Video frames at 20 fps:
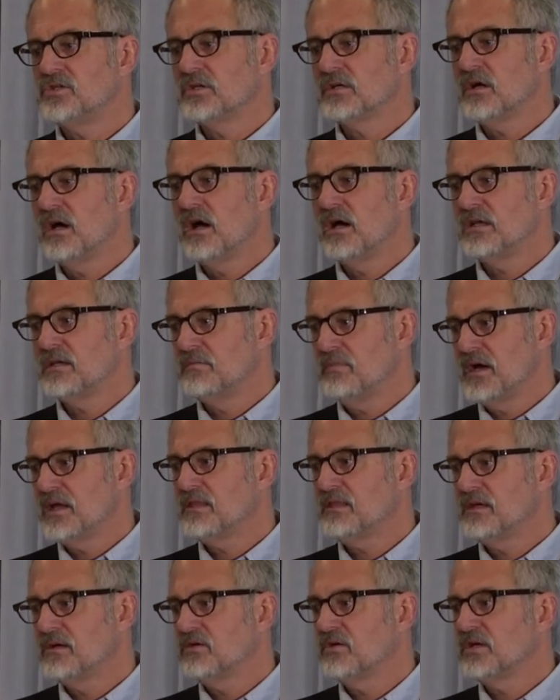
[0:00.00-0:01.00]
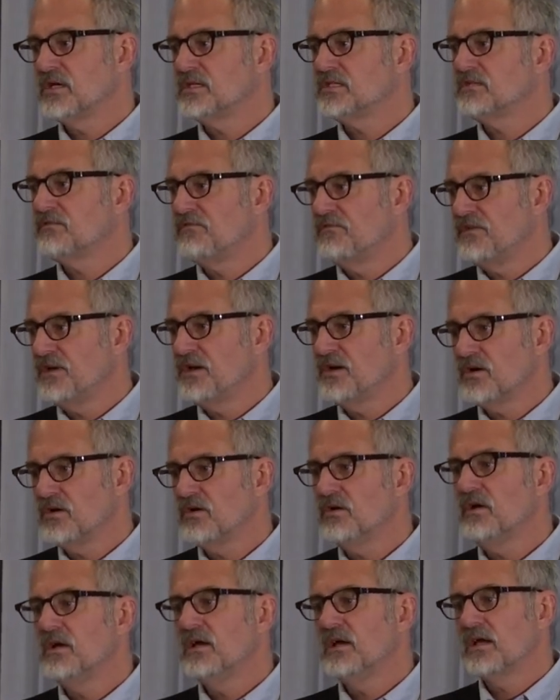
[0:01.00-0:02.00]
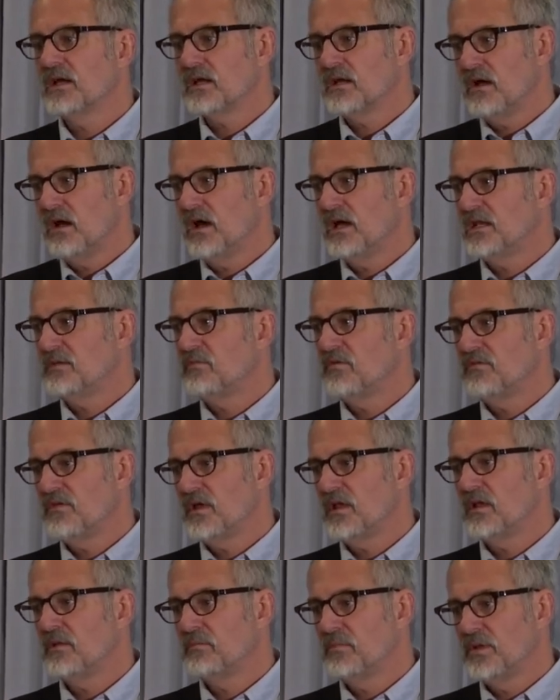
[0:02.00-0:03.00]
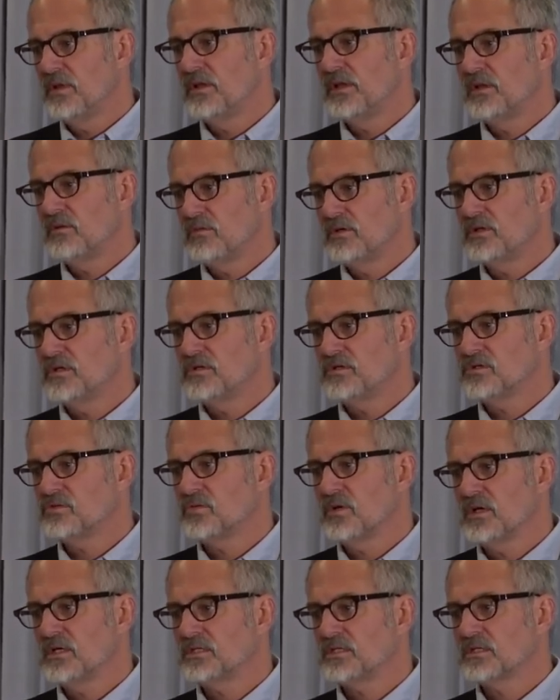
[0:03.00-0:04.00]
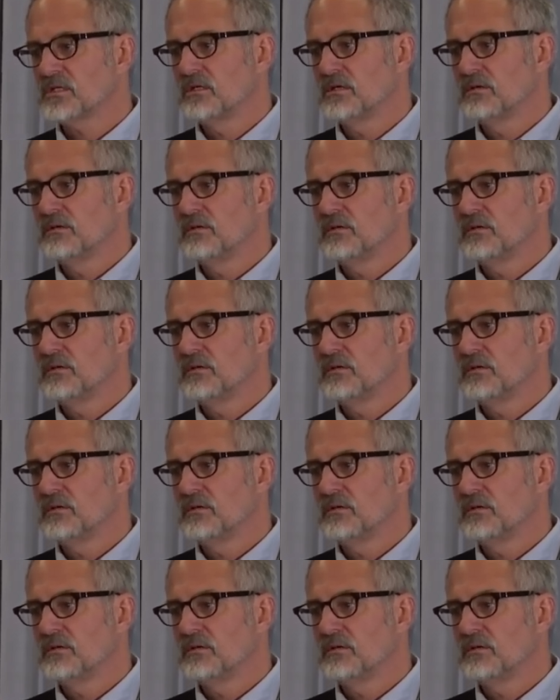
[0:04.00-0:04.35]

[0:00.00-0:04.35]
you a condom, my theory is fear and condom availability reduce risk.